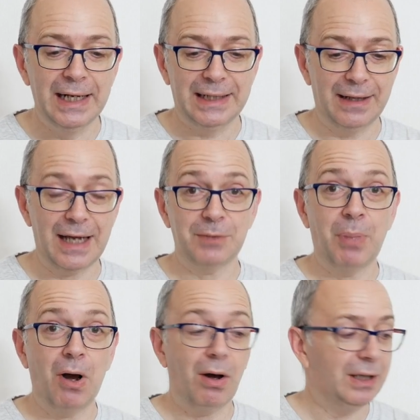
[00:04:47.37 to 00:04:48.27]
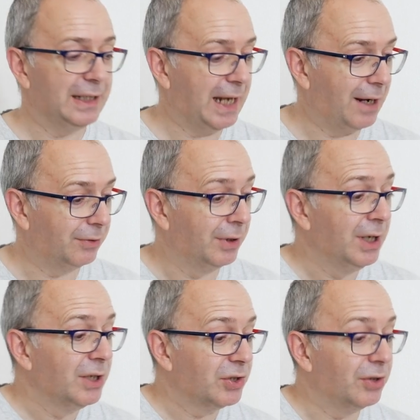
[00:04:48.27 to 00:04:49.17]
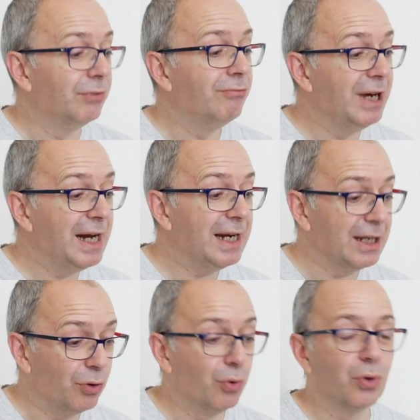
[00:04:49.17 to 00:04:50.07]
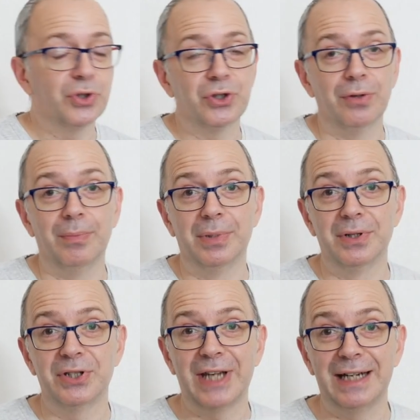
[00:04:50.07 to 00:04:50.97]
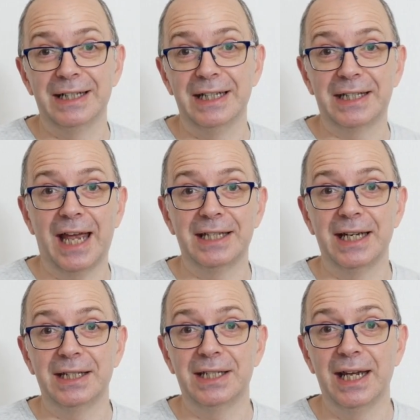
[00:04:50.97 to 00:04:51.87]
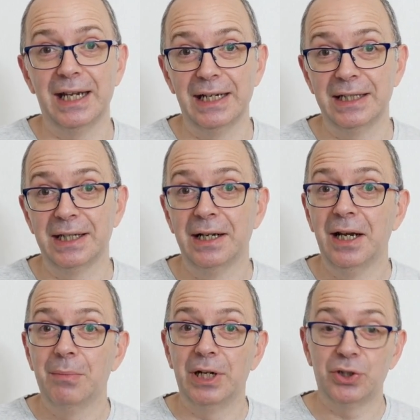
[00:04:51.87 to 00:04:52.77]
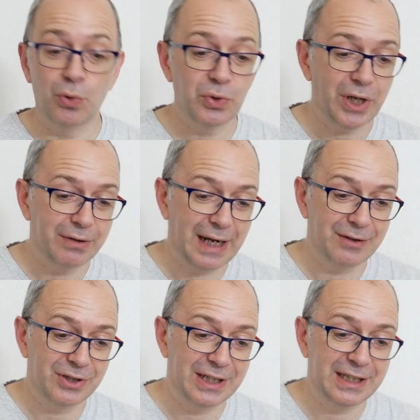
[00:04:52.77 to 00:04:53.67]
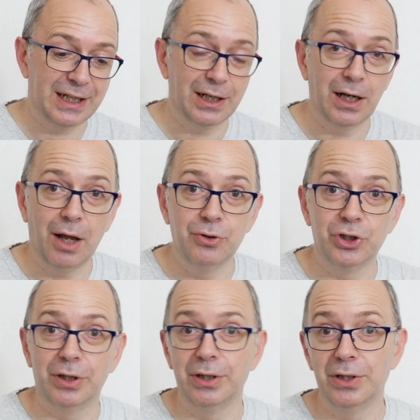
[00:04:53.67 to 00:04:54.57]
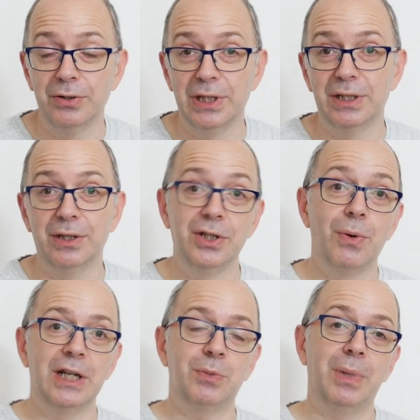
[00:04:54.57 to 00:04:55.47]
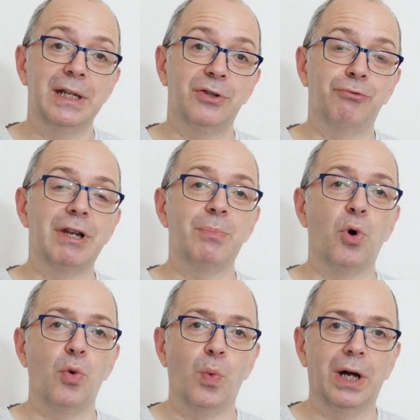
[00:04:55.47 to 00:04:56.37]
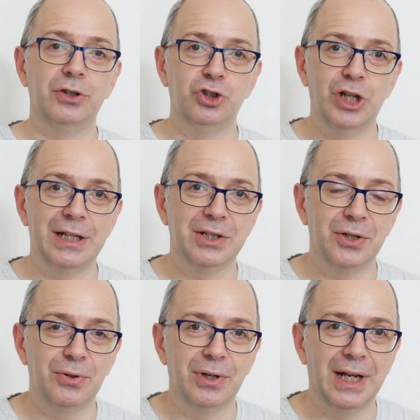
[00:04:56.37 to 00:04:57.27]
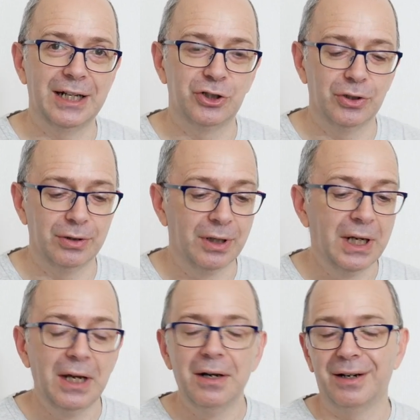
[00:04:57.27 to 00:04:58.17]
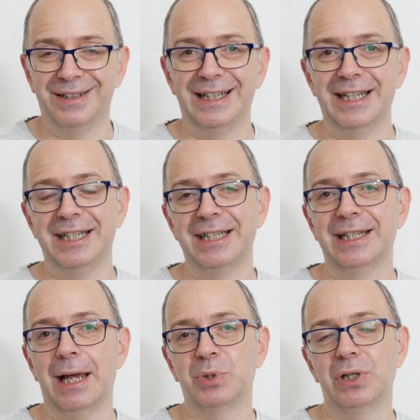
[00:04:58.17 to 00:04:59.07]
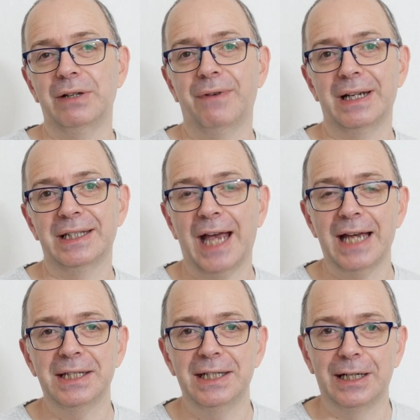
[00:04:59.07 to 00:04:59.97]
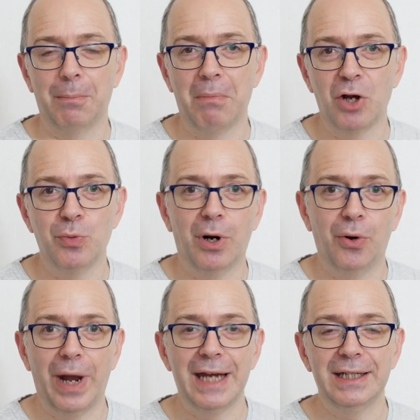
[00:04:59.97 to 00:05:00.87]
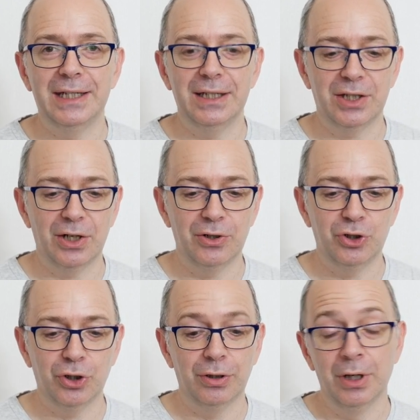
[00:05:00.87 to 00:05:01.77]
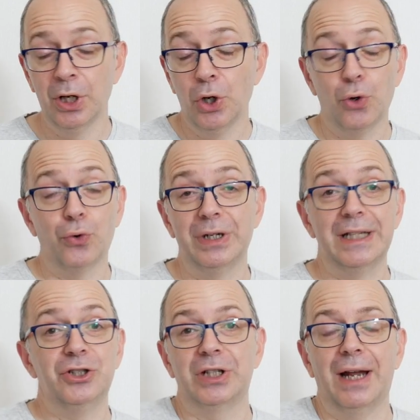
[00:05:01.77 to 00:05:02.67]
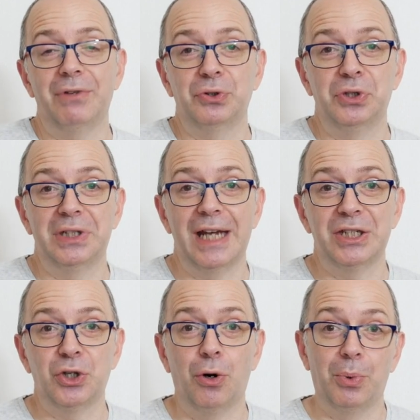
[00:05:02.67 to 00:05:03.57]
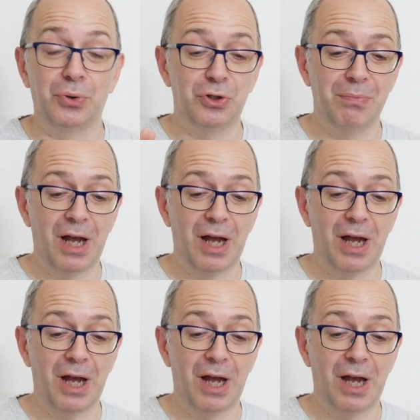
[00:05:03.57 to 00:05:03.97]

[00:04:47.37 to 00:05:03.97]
Now that's partly down to the really awesome SanDisk SSDs, but it's also down to this enclosure that uses the USB 3.1 Gen 2 connection. I think this is an absolutely fantastic mobile editing solution, or indeed you can have it on your desktop, on your